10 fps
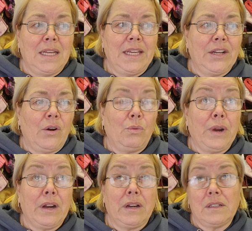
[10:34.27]
you know,
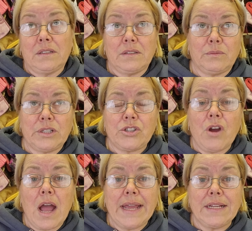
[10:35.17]
we're
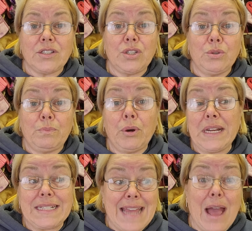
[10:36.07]
trying to put
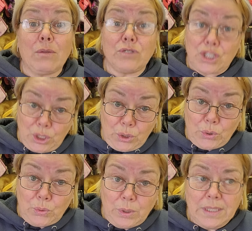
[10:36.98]
it down
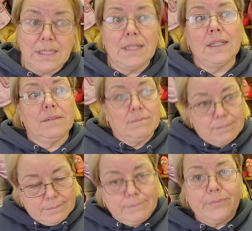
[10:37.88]
to,
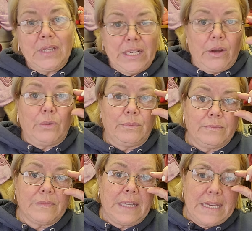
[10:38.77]
you know,
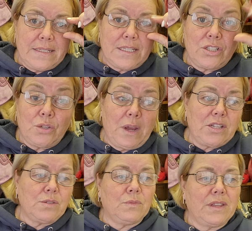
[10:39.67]
his
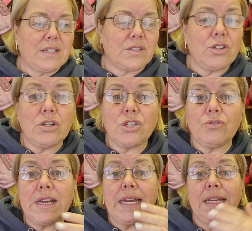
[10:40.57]
situation with his
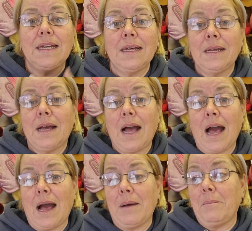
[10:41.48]
surgery,
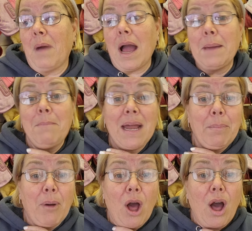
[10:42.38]
my
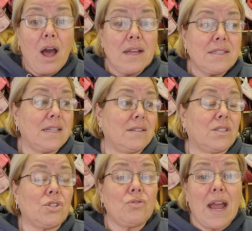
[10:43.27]
menopause and
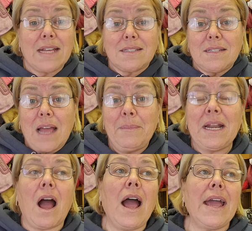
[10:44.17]
stress. I
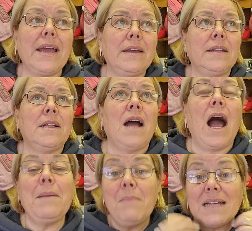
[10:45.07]
mean, I
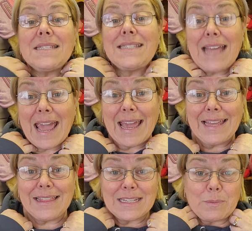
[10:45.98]
must say
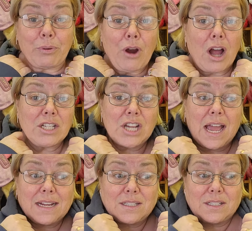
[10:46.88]
this
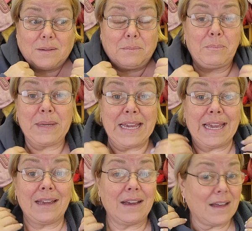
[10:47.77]
project
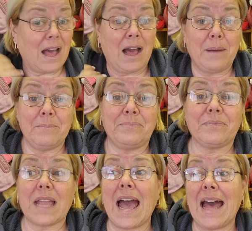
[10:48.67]
being
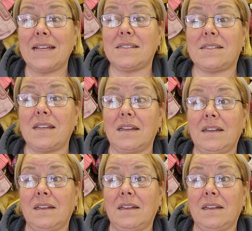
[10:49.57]
as